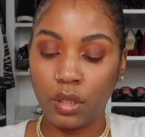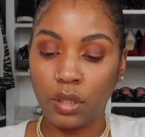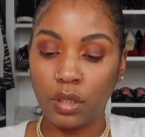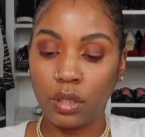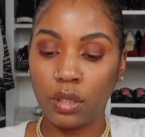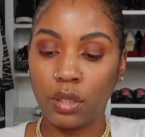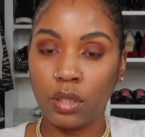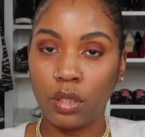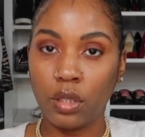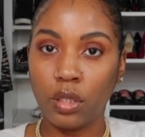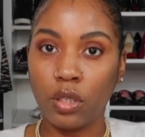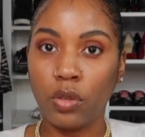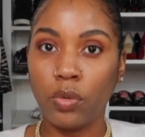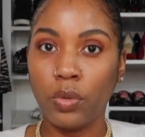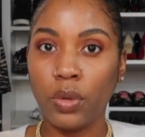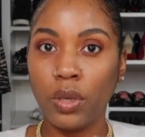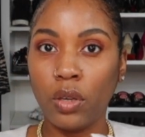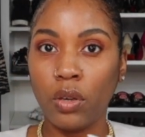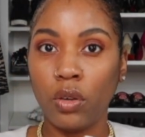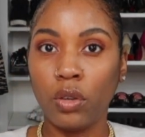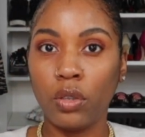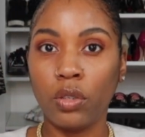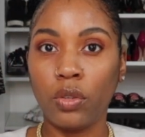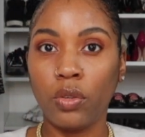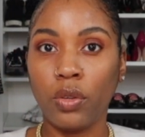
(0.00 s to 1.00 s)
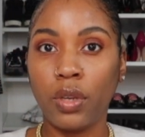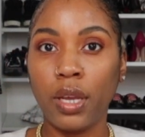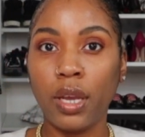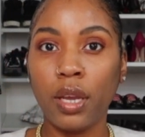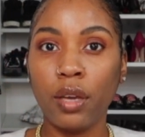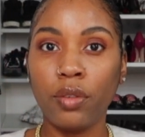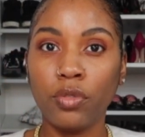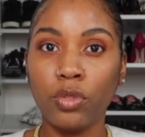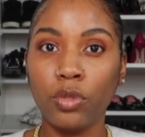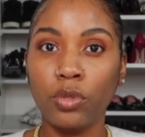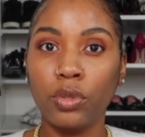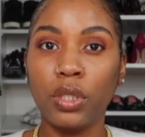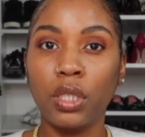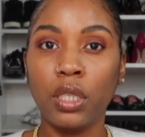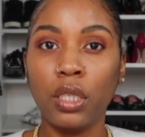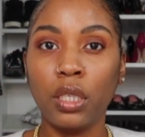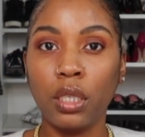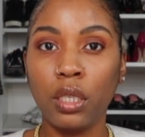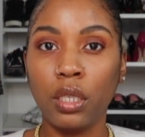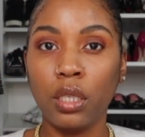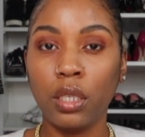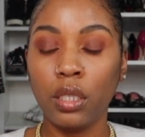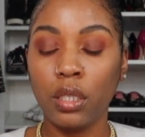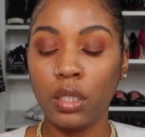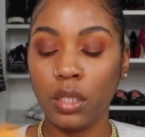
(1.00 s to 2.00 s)
So we all know that
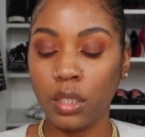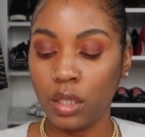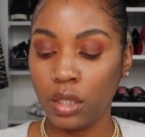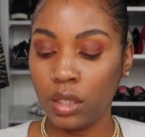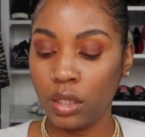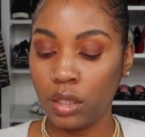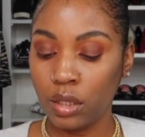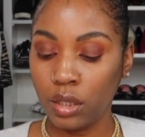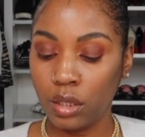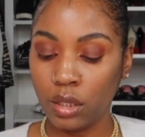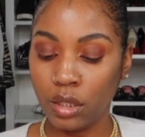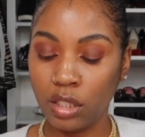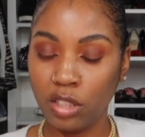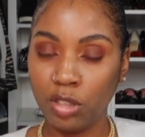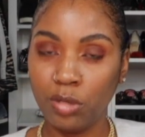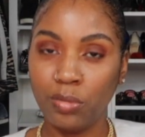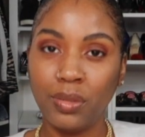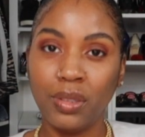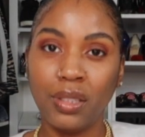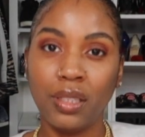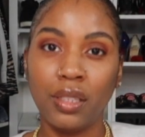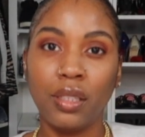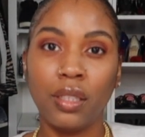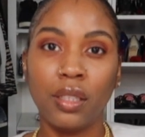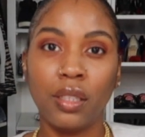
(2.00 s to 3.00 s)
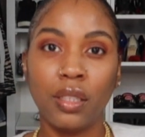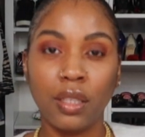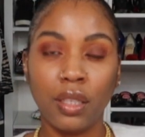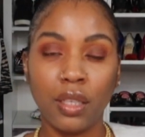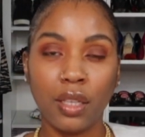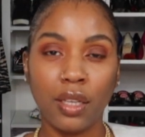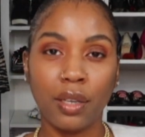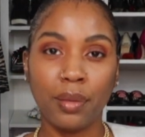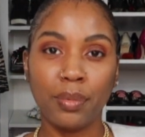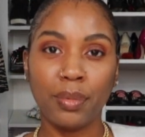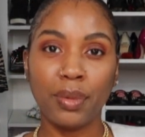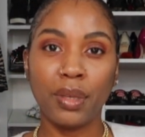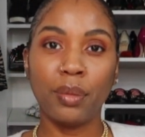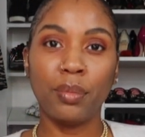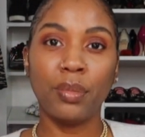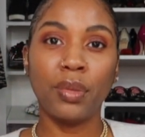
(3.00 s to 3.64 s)
routine. And let